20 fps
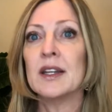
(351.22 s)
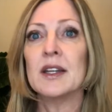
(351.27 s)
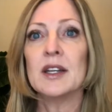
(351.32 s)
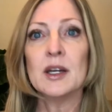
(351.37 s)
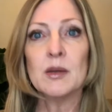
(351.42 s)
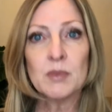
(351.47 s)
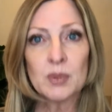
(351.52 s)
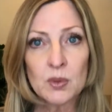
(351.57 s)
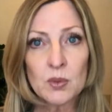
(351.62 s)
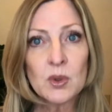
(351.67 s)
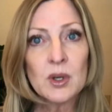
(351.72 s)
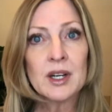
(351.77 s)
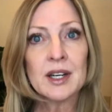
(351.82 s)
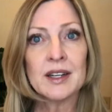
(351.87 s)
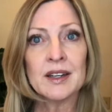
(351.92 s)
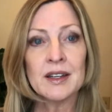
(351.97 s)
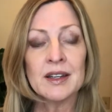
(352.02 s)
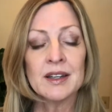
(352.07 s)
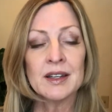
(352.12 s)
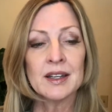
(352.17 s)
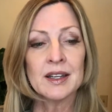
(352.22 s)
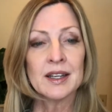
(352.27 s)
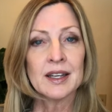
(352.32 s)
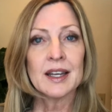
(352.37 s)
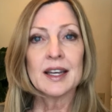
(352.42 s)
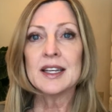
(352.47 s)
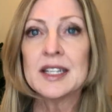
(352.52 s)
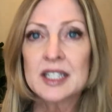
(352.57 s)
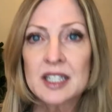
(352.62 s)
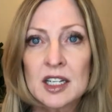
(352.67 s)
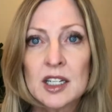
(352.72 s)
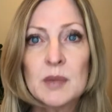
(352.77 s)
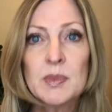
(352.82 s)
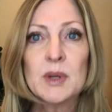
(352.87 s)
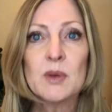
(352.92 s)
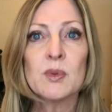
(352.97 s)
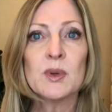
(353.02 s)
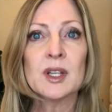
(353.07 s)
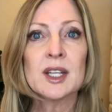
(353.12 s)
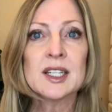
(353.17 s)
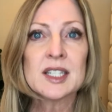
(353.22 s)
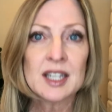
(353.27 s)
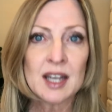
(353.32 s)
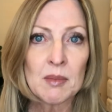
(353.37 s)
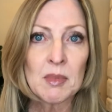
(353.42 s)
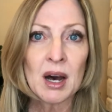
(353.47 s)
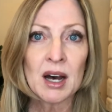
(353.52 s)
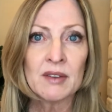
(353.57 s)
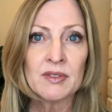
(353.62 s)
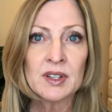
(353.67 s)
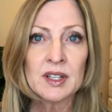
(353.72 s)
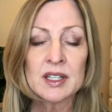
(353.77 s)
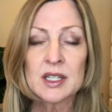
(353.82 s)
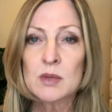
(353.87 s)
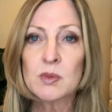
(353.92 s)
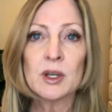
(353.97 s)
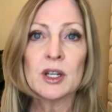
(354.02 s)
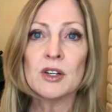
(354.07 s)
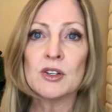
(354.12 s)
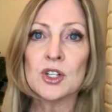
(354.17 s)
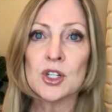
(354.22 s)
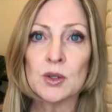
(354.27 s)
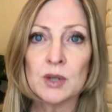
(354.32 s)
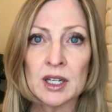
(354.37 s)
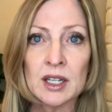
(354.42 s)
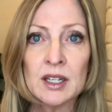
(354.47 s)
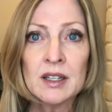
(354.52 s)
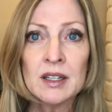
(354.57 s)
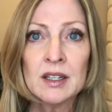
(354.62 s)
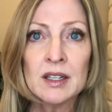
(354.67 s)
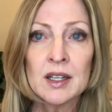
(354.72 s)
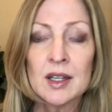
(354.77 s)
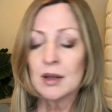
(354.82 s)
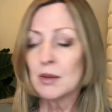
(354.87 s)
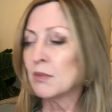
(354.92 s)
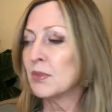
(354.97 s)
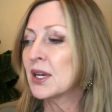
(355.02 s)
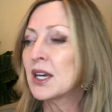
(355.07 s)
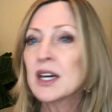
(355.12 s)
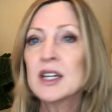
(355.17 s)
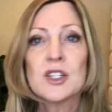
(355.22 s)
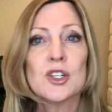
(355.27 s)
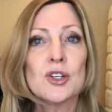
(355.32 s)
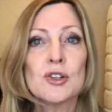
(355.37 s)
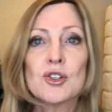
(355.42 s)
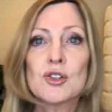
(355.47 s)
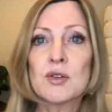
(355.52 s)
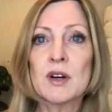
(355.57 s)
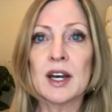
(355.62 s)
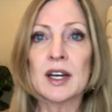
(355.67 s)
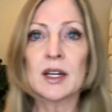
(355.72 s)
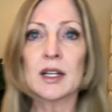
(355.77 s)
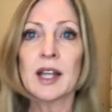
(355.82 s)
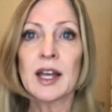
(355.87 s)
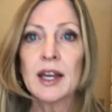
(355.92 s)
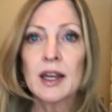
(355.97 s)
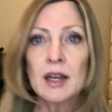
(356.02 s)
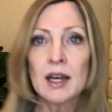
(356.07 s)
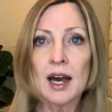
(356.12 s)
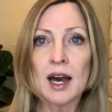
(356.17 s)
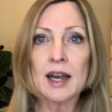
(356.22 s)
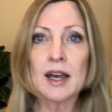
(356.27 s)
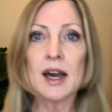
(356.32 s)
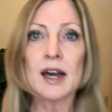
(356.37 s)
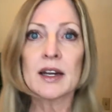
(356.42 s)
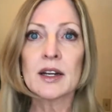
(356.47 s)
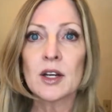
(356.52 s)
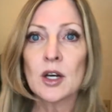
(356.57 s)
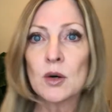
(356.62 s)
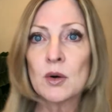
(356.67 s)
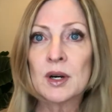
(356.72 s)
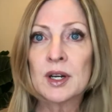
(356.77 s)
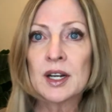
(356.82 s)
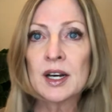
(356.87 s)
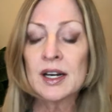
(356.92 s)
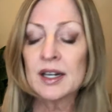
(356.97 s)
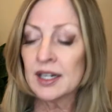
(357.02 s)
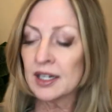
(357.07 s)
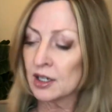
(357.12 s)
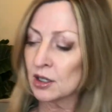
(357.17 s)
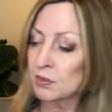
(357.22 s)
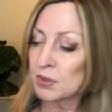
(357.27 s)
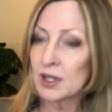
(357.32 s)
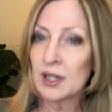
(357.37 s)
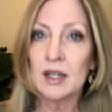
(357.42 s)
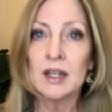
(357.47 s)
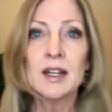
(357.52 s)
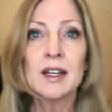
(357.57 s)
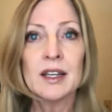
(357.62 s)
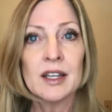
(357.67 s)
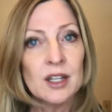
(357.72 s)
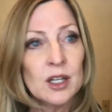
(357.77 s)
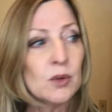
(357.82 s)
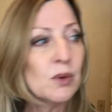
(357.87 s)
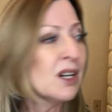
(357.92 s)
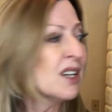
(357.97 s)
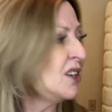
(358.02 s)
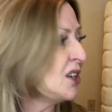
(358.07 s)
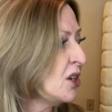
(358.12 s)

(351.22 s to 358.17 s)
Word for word: Number one, it's gonna be really damn obvious what you're doing because you're trying to like, I got it going on here, but you know what?